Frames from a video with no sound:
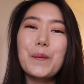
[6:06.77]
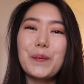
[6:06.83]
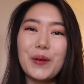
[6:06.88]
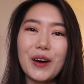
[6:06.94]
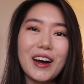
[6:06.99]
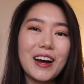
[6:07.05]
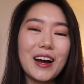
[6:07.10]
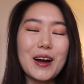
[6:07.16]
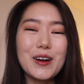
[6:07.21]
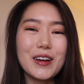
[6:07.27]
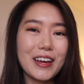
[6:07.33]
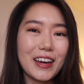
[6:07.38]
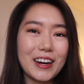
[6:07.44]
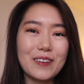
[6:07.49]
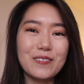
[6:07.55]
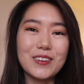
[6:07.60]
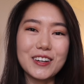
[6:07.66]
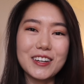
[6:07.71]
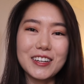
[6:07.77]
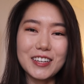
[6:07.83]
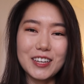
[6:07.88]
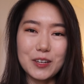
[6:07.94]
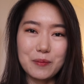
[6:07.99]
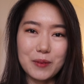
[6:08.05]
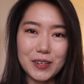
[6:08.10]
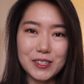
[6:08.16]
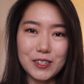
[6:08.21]
But again, I'm not gonna
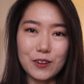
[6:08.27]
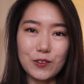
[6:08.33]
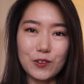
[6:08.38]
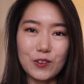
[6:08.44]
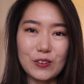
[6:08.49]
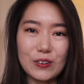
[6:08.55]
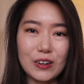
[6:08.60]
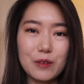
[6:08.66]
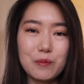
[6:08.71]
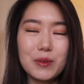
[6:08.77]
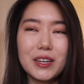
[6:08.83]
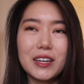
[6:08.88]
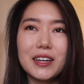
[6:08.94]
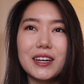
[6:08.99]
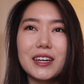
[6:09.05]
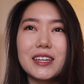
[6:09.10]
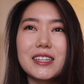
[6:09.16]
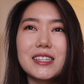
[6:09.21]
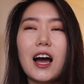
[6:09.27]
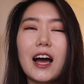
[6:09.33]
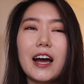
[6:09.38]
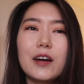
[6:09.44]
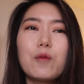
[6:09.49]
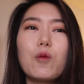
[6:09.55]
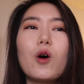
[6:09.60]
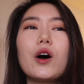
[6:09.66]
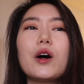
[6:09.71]
kick myself over it because
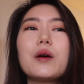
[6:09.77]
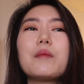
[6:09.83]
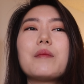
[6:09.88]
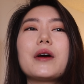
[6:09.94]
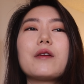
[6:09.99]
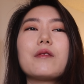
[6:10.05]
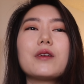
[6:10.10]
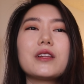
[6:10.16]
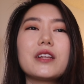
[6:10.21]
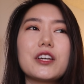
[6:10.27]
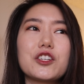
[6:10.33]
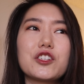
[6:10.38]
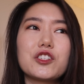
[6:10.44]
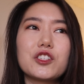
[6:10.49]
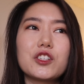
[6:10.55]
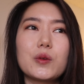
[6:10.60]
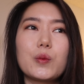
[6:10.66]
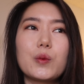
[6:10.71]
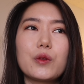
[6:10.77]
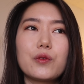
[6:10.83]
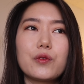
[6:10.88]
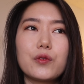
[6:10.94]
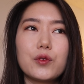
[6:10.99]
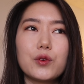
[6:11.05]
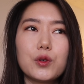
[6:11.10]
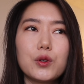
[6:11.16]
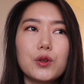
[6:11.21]
I want my relationship with
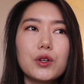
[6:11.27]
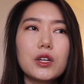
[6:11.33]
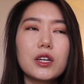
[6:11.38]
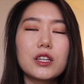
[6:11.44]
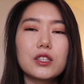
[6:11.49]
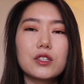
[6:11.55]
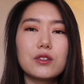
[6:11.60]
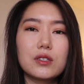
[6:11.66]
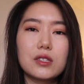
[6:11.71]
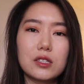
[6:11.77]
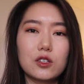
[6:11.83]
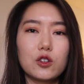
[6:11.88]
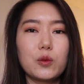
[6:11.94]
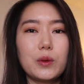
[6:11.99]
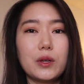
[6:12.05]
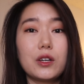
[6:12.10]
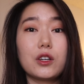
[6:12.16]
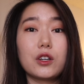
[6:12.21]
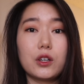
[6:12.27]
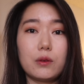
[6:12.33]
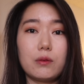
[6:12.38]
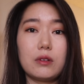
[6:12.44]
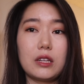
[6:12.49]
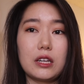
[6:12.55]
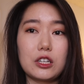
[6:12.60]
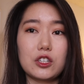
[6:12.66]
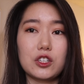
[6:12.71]
food to still be a good
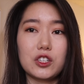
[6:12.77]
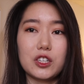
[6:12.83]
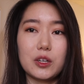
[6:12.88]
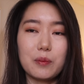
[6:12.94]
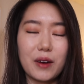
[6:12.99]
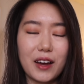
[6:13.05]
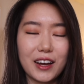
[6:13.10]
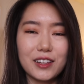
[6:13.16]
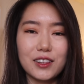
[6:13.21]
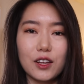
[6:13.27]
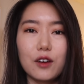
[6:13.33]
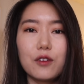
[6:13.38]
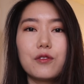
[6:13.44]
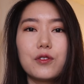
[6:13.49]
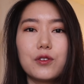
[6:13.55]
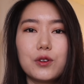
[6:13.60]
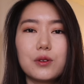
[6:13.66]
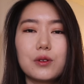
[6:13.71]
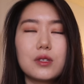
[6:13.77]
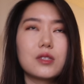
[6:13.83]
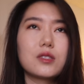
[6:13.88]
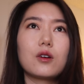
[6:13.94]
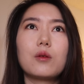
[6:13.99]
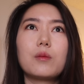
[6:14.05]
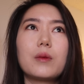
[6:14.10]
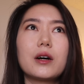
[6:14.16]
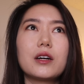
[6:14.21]
relationship. I love food
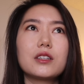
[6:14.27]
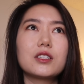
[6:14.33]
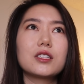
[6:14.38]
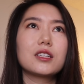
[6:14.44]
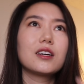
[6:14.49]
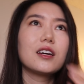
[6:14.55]
so much.